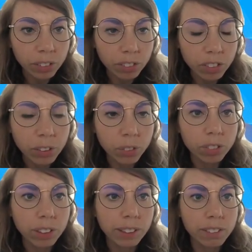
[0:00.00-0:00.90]
we've done
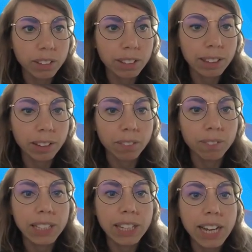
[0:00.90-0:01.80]
during this
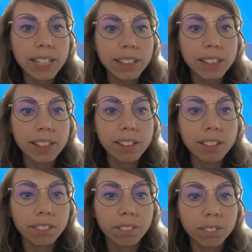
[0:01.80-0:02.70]
PI is